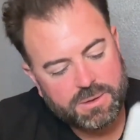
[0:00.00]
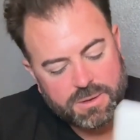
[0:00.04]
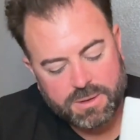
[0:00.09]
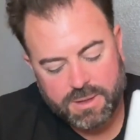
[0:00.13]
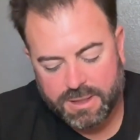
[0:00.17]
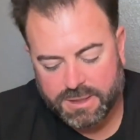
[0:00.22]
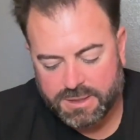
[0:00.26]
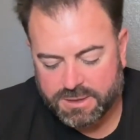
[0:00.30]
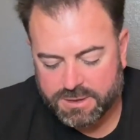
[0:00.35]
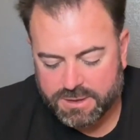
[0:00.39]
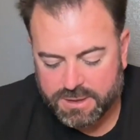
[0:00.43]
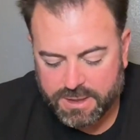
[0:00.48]

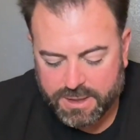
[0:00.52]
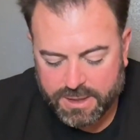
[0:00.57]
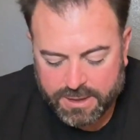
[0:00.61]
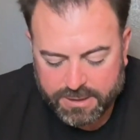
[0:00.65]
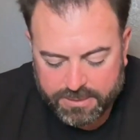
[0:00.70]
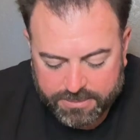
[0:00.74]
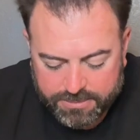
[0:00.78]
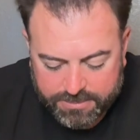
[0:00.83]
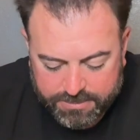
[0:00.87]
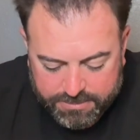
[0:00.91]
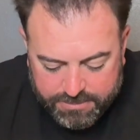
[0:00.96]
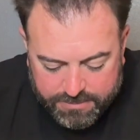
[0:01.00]
Nice
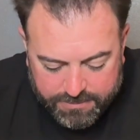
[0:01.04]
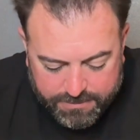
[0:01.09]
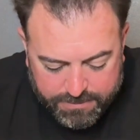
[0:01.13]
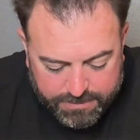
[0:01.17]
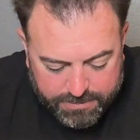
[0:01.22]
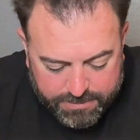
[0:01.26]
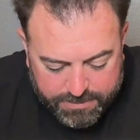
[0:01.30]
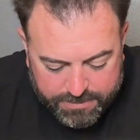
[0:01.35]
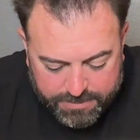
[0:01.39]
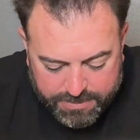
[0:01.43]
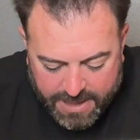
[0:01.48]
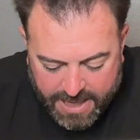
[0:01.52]

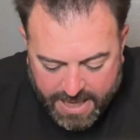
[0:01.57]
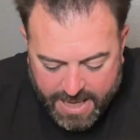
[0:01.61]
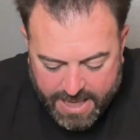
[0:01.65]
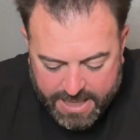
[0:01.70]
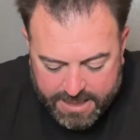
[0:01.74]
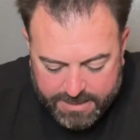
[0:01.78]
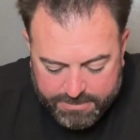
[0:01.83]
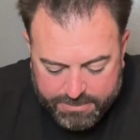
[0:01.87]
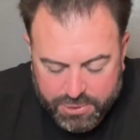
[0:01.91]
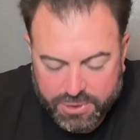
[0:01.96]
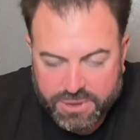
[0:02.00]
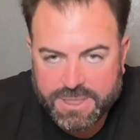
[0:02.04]

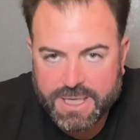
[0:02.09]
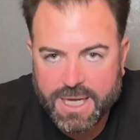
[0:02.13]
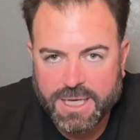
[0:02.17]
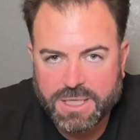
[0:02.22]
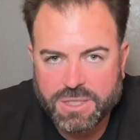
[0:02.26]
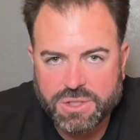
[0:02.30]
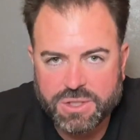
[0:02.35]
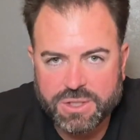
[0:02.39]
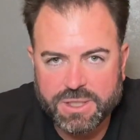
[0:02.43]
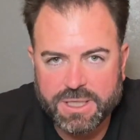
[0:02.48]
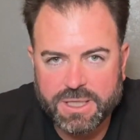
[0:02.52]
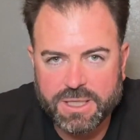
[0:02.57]
padded
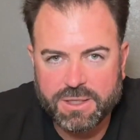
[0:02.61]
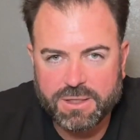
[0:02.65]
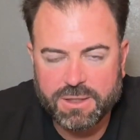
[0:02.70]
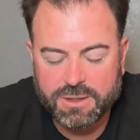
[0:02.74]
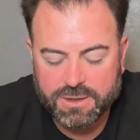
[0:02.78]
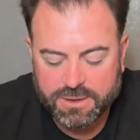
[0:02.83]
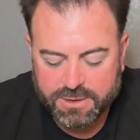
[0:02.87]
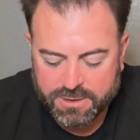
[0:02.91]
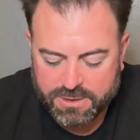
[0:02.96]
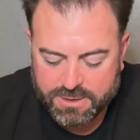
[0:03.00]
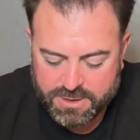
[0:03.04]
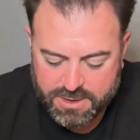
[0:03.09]
protection
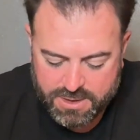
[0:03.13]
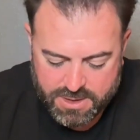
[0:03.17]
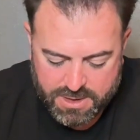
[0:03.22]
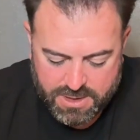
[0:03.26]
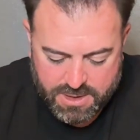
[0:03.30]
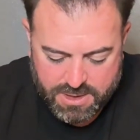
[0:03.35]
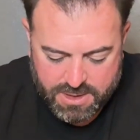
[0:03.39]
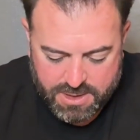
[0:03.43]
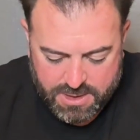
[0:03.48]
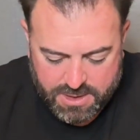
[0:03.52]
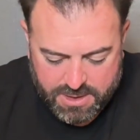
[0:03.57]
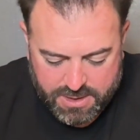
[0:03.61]
here,
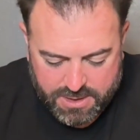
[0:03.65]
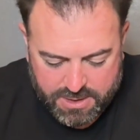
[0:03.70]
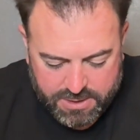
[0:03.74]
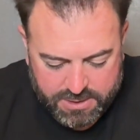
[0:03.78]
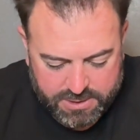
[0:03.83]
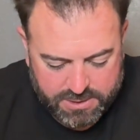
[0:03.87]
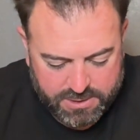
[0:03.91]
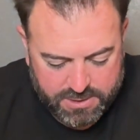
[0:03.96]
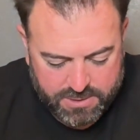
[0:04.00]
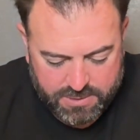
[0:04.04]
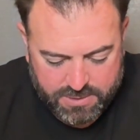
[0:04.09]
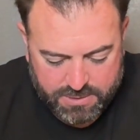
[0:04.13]

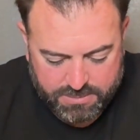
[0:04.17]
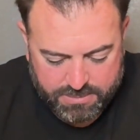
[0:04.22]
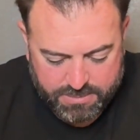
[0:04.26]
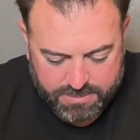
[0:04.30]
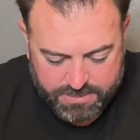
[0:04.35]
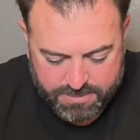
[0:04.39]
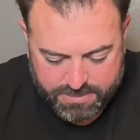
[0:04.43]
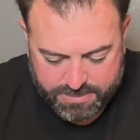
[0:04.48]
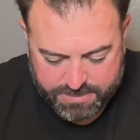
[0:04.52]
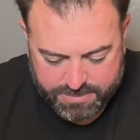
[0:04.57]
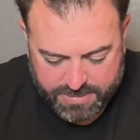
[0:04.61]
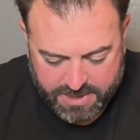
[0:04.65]
so the
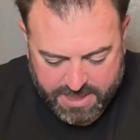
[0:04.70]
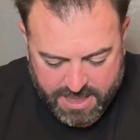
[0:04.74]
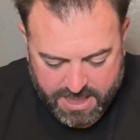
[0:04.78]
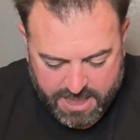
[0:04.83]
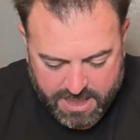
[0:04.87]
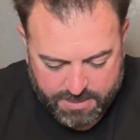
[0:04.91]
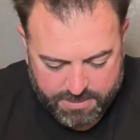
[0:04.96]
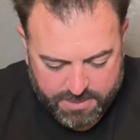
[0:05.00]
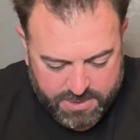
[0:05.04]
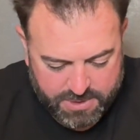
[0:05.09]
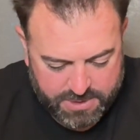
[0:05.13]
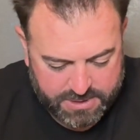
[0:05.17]

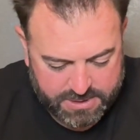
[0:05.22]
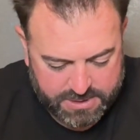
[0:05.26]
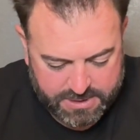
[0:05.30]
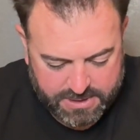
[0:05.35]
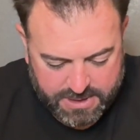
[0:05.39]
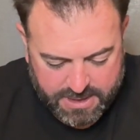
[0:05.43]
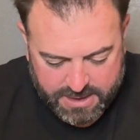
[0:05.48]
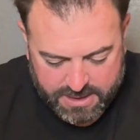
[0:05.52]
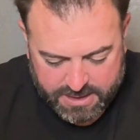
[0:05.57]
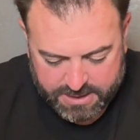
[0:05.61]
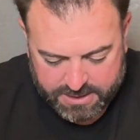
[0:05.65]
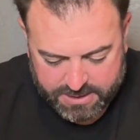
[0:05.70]
camera
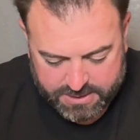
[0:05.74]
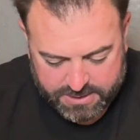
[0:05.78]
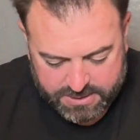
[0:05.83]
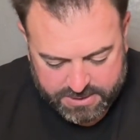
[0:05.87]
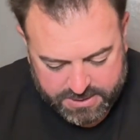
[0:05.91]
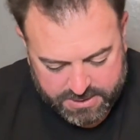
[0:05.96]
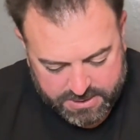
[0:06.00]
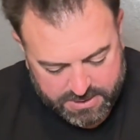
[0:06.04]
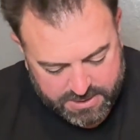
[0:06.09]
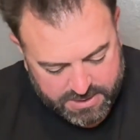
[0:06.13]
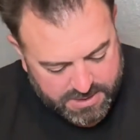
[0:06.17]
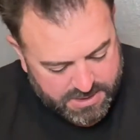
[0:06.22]

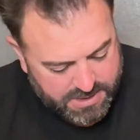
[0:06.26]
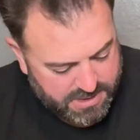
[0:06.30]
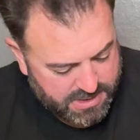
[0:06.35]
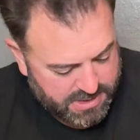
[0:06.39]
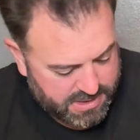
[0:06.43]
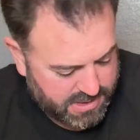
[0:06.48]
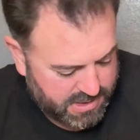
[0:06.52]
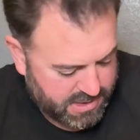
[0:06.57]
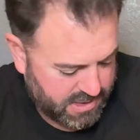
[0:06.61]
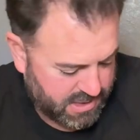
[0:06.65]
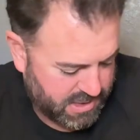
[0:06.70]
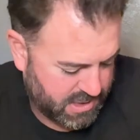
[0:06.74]
stays
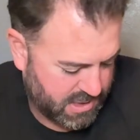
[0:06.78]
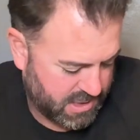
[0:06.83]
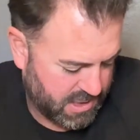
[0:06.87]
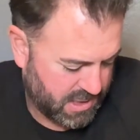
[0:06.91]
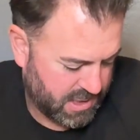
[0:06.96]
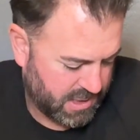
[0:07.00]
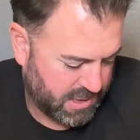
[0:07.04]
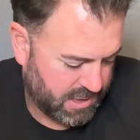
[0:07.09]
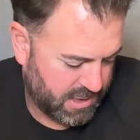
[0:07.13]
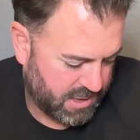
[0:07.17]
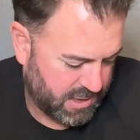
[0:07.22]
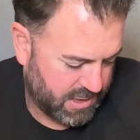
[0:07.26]

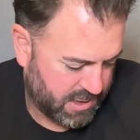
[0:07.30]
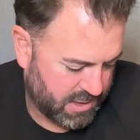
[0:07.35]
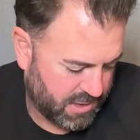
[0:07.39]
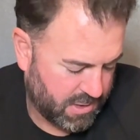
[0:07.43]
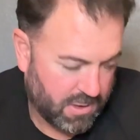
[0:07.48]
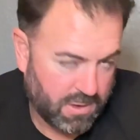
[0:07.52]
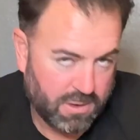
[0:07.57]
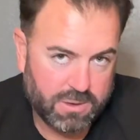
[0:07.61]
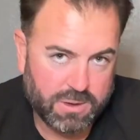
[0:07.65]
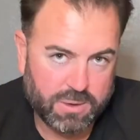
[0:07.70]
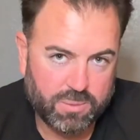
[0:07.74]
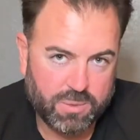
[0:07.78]

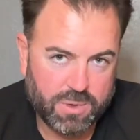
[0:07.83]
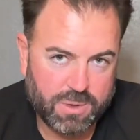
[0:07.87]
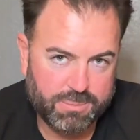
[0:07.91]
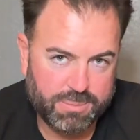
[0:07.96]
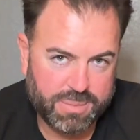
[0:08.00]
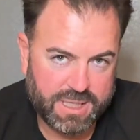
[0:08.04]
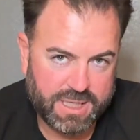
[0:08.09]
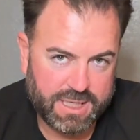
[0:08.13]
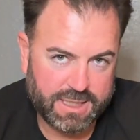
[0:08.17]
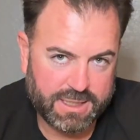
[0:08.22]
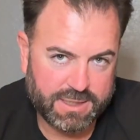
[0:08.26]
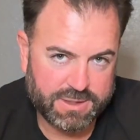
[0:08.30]
all in one
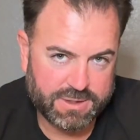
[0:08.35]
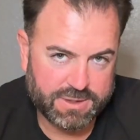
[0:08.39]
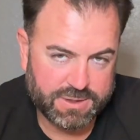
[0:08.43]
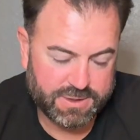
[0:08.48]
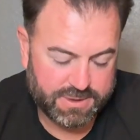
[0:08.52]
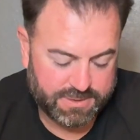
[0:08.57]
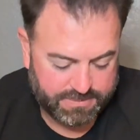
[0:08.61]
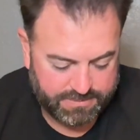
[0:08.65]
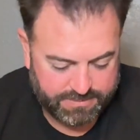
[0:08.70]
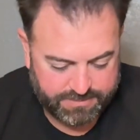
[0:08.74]
piece.